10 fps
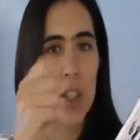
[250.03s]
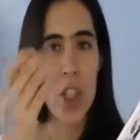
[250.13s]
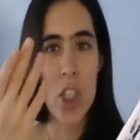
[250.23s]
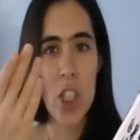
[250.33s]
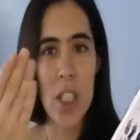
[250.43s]
it's a
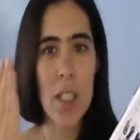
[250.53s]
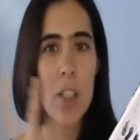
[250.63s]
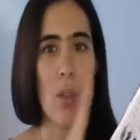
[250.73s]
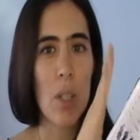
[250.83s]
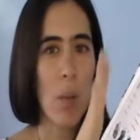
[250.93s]
sheet,
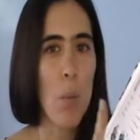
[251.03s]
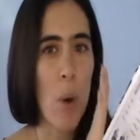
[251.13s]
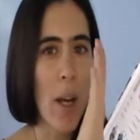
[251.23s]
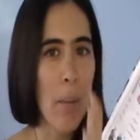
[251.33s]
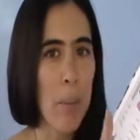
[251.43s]
and you can
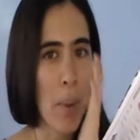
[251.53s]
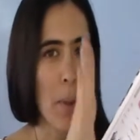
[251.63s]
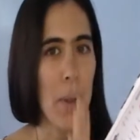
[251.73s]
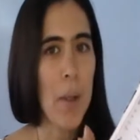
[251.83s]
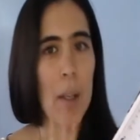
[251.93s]
wipe.
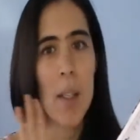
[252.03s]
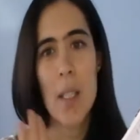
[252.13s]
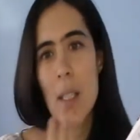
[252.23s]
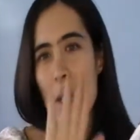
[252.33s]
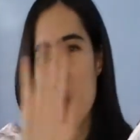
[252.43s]

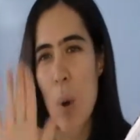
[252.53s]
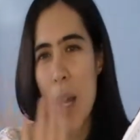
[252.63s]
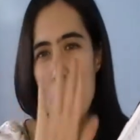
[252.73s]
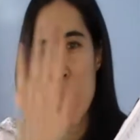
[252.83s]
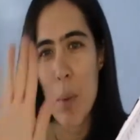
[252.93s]
This is
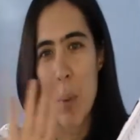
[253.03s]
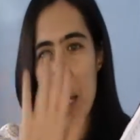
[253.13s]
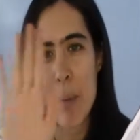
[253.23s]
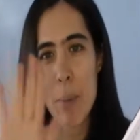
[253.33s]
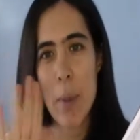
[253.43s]
wipe,
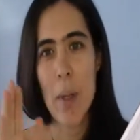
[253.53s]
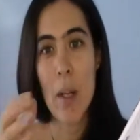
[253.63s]
wipe.